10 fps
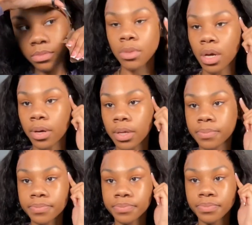Okay,
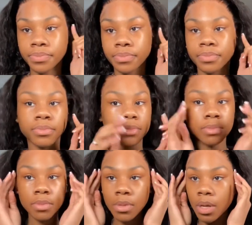
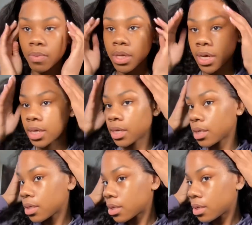we cut
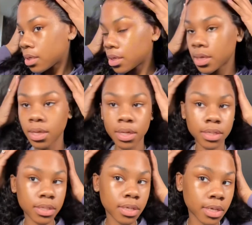it.
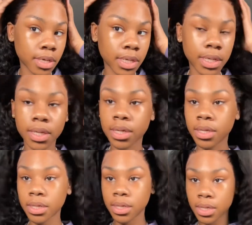It's good.
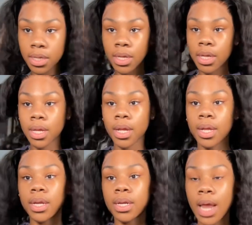
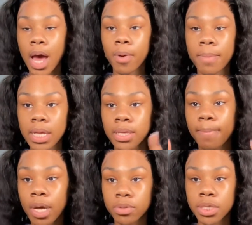Now we're about to
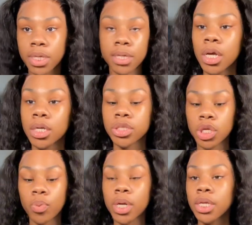melt it. So
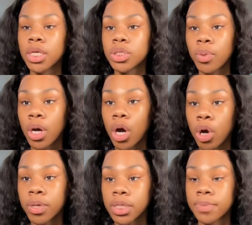you want to get you a
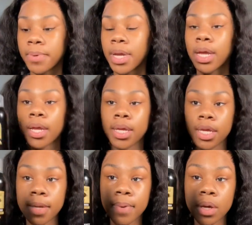holding spray.
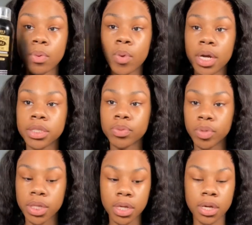Eben works
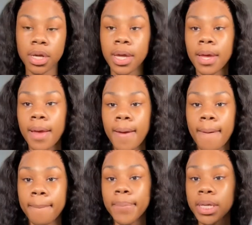really good,
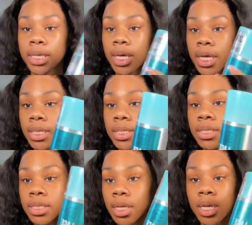but
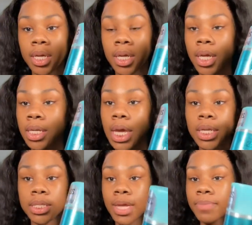Kiss They
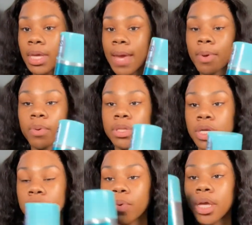didn't step the game up with
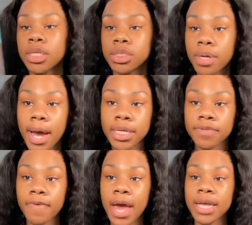this one. It
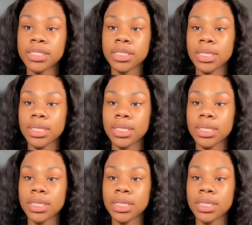dries fast. It's